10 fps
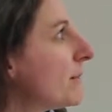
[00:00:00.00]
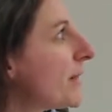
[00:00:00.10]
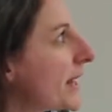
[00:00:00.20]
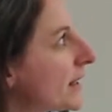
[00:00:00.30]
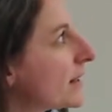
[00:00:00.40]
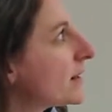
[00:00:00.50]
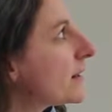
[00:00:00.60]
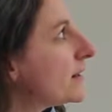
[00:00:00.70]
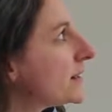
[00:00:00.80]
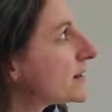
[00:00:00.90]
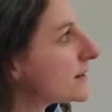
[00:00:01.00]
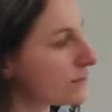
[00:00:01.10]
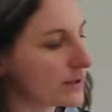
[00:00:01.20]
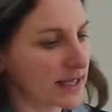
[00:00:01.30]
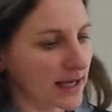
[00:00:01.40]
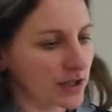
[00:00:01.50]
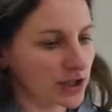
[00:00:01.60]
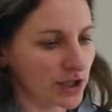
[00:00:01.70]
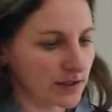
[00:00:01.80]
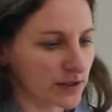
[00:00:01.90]
paying these
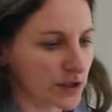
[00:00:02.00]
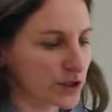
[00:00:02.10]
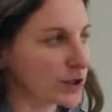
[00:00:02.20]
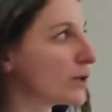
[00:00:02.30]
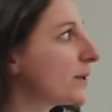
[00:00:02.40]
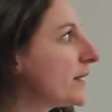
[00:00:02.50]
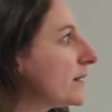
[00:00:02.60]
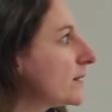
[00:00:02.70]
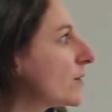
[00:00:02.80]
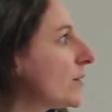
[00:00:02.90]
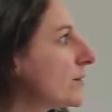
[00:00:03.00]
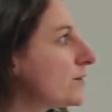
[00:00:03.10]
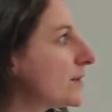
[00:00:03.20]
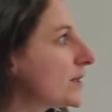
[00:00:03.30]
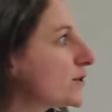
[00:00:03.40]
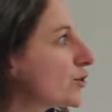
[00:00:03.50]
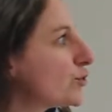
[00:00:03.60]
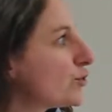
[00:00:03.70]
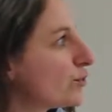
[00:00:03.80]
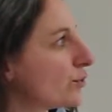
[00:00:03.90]
reductions. So in contrast
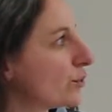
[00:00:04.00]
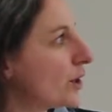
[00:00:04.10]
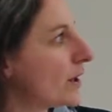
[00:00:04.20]
to